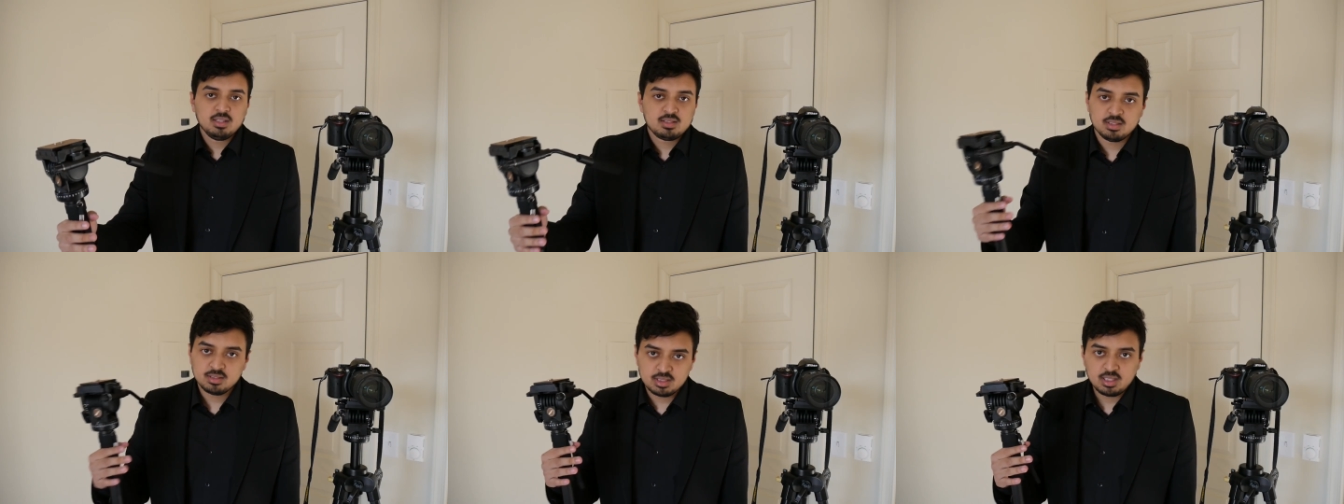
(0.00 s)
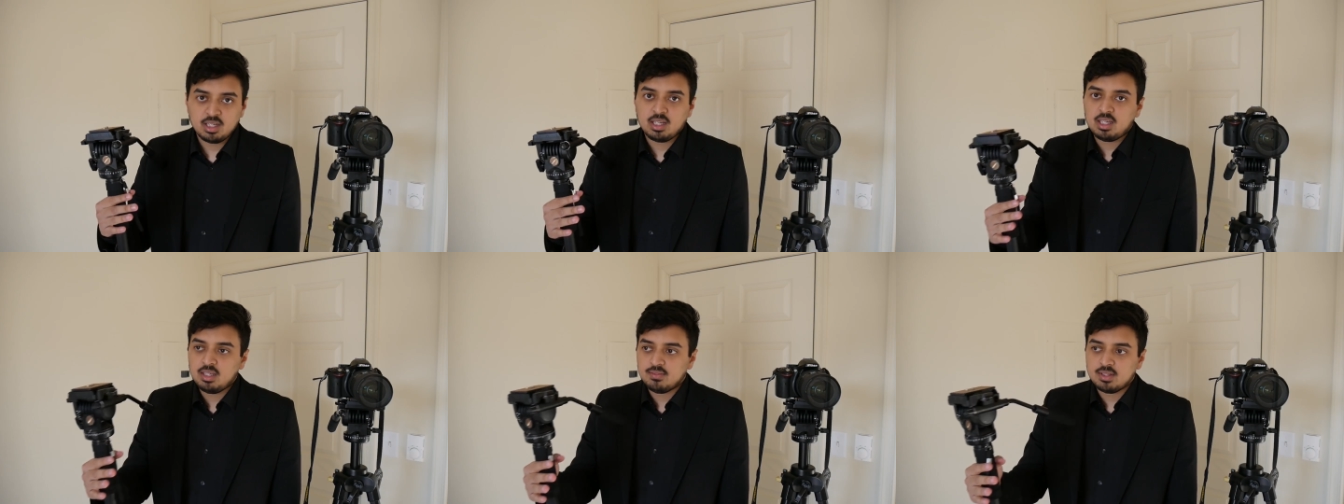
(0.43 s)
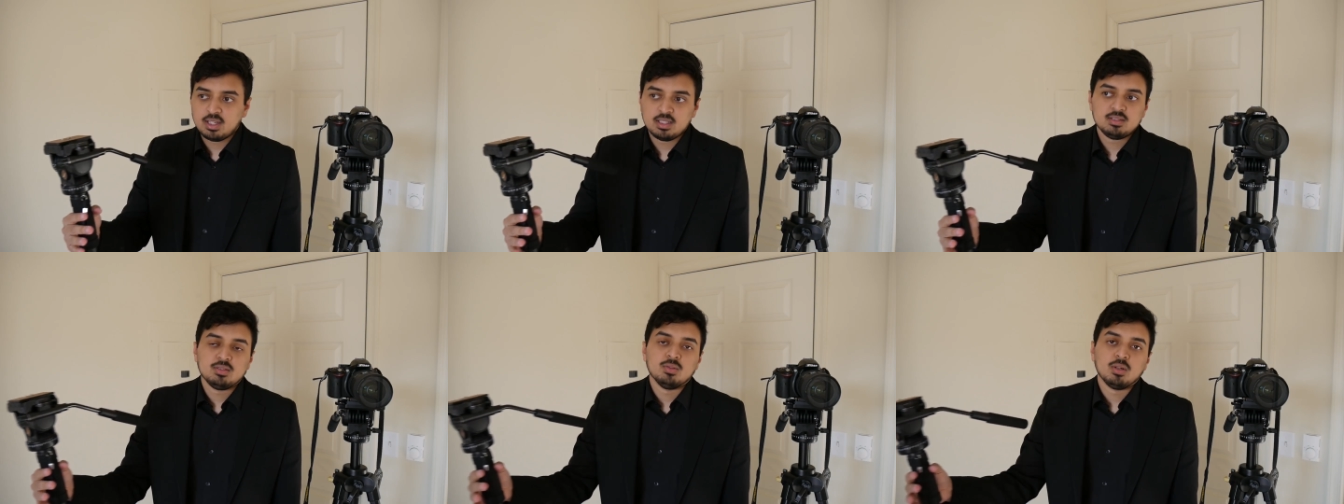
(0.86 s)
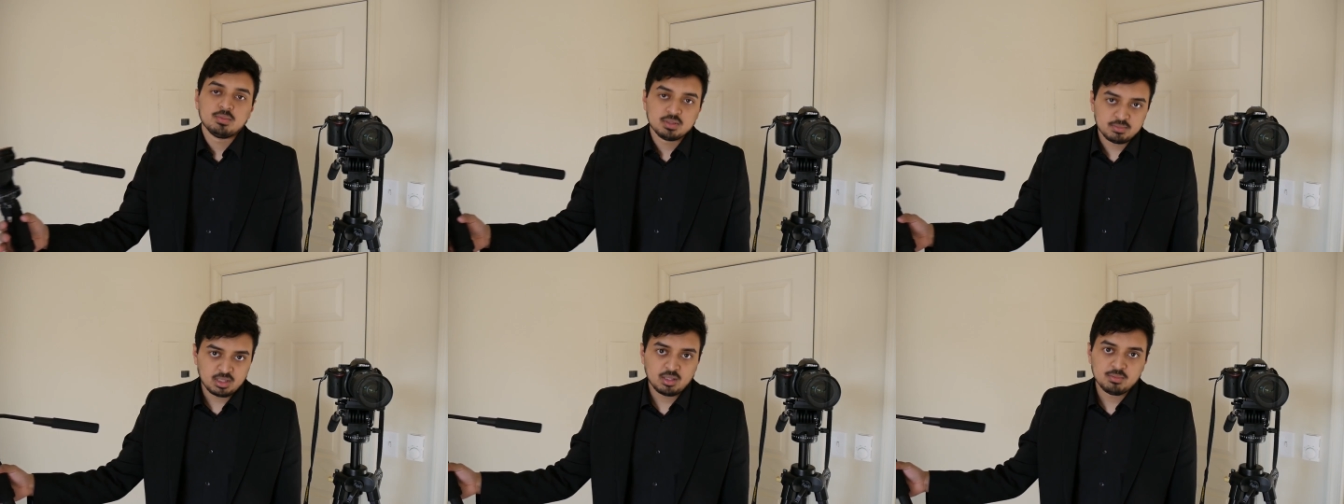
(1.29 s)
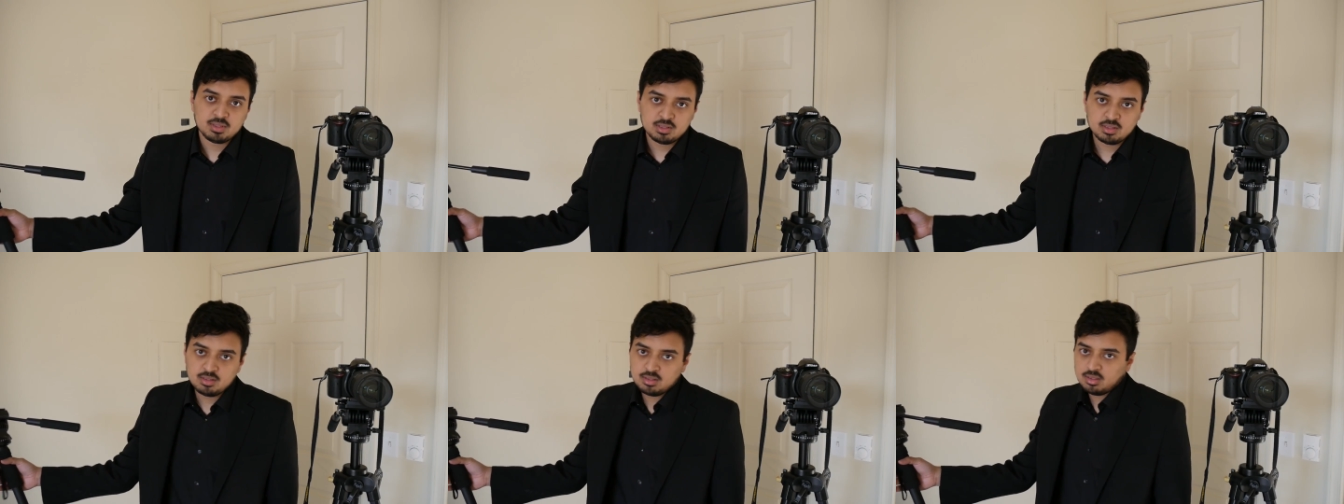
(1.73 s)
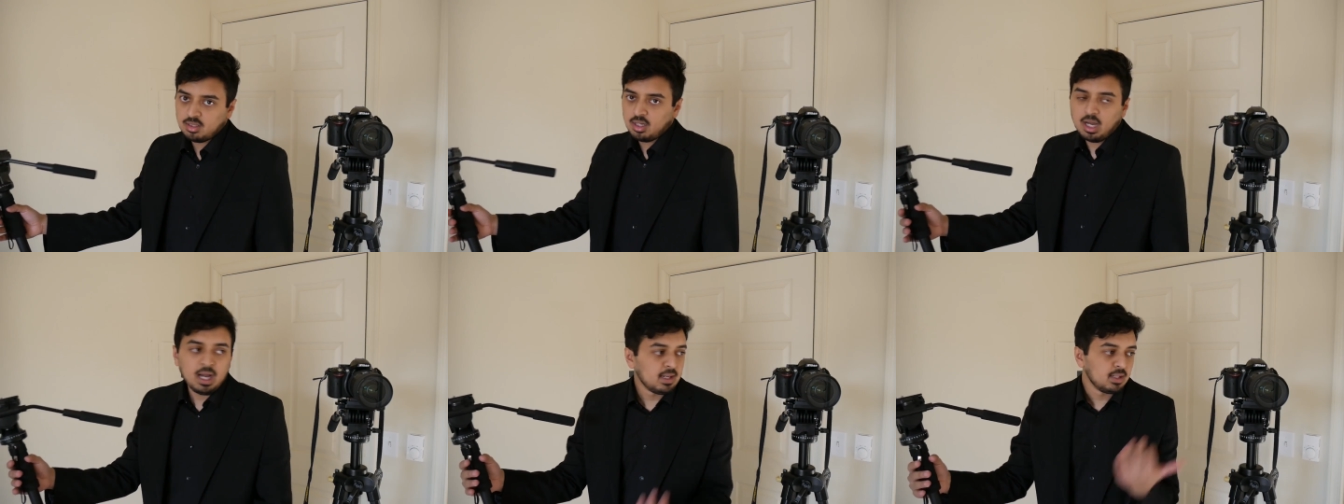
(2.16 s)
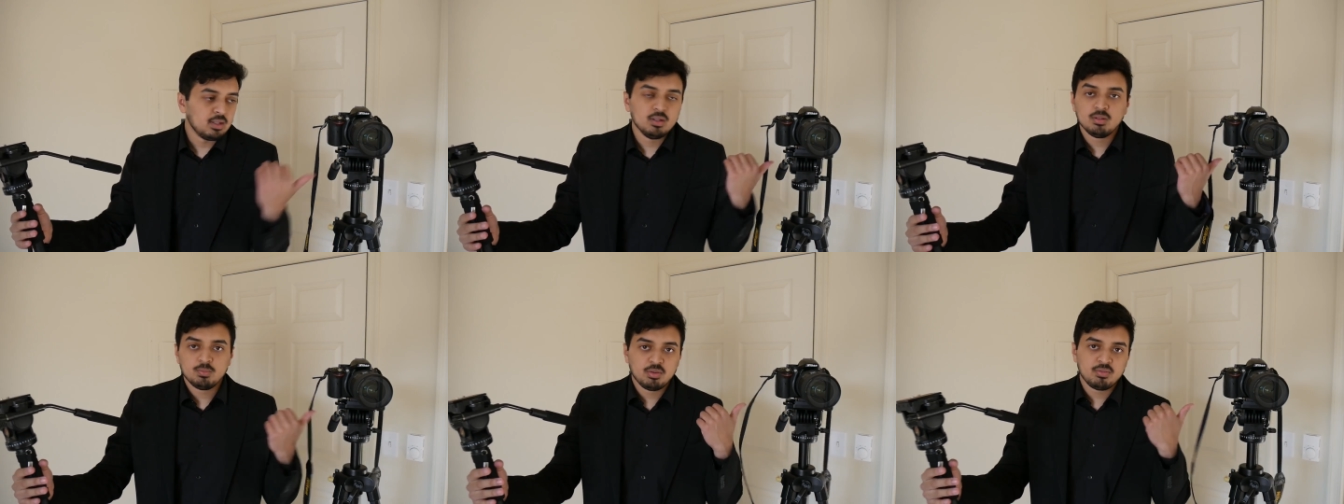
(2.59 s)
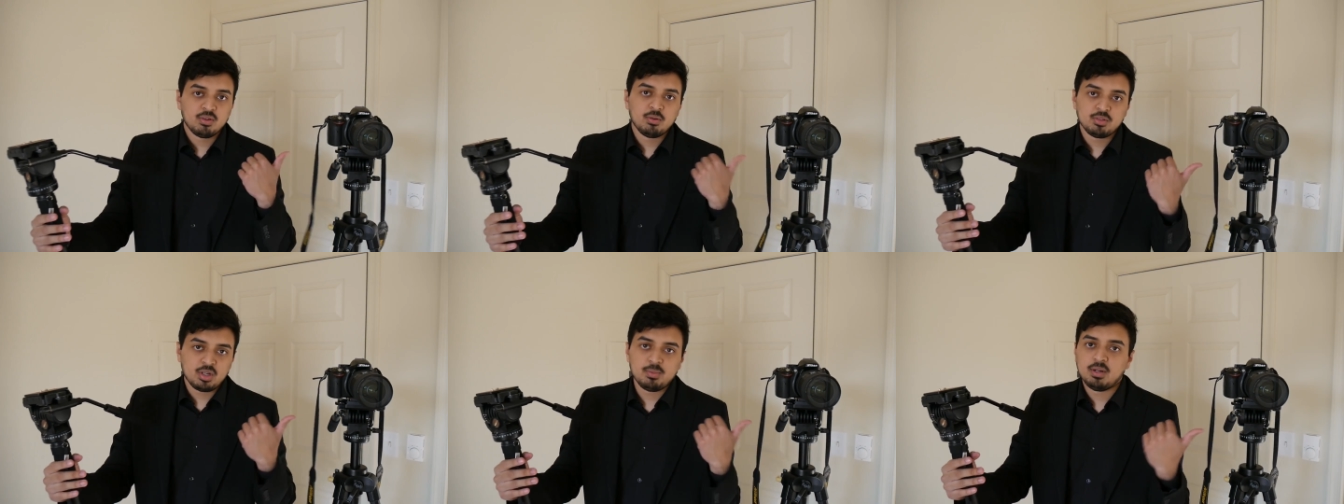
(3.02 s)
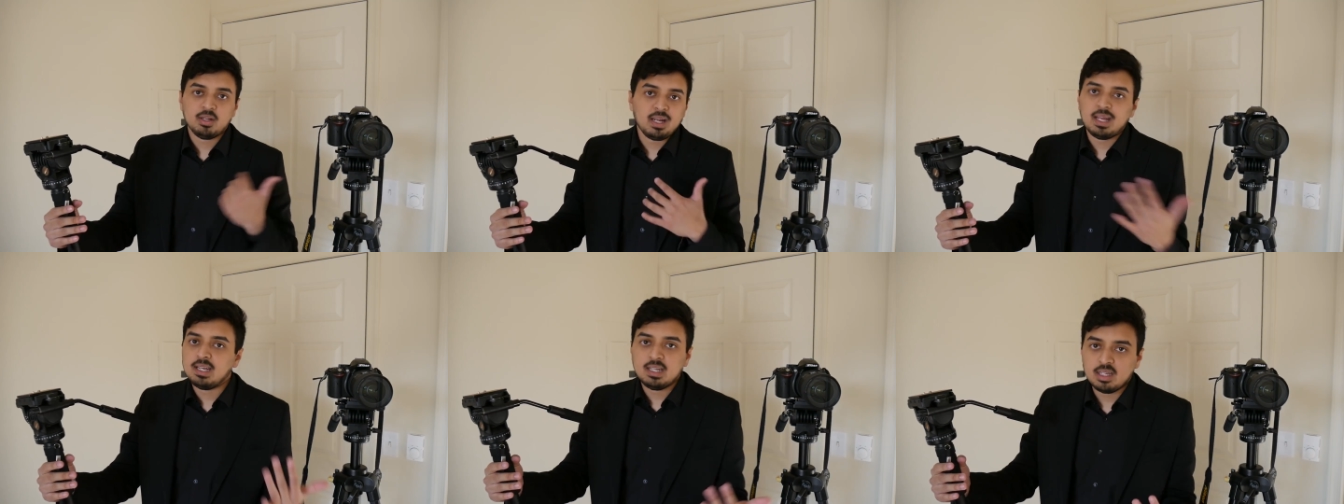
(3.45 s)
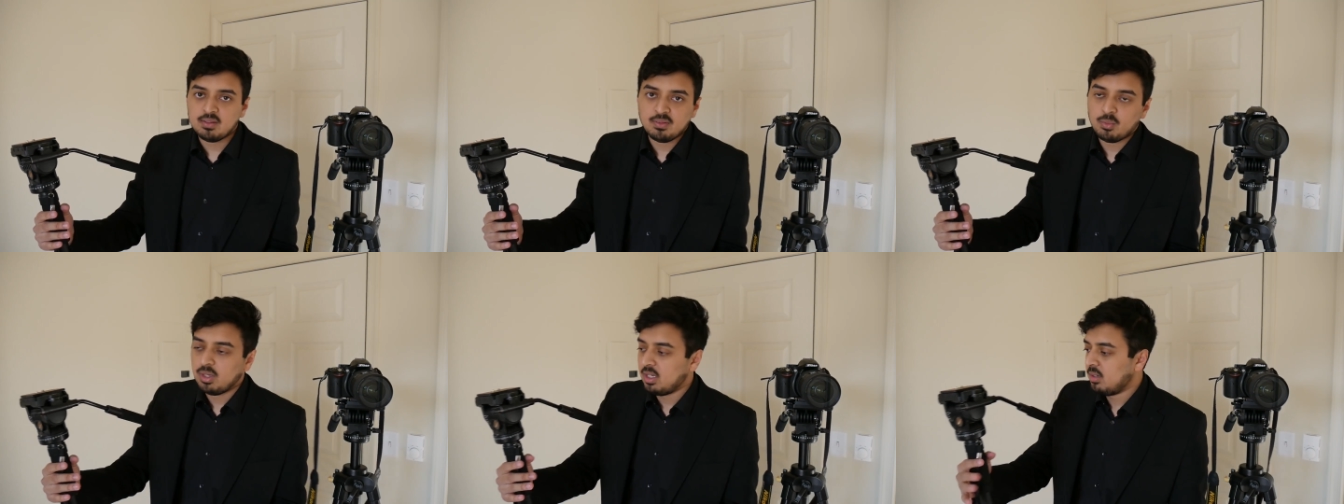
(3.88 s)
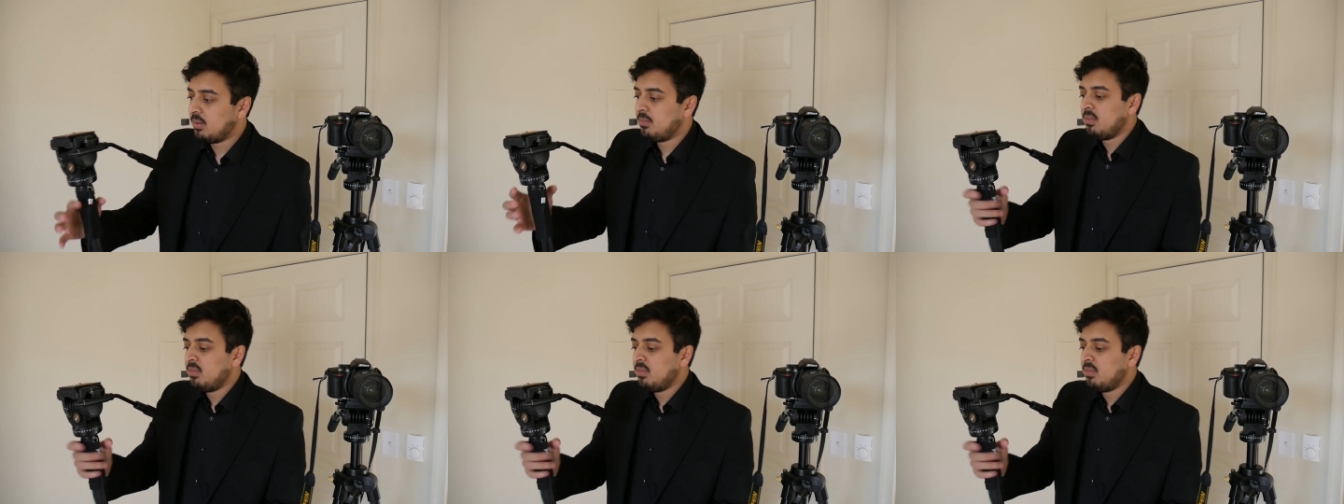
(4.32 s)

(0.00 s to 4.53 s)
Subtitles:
Till today, even I screw up sometimes. I prefer a tripod any day of the week,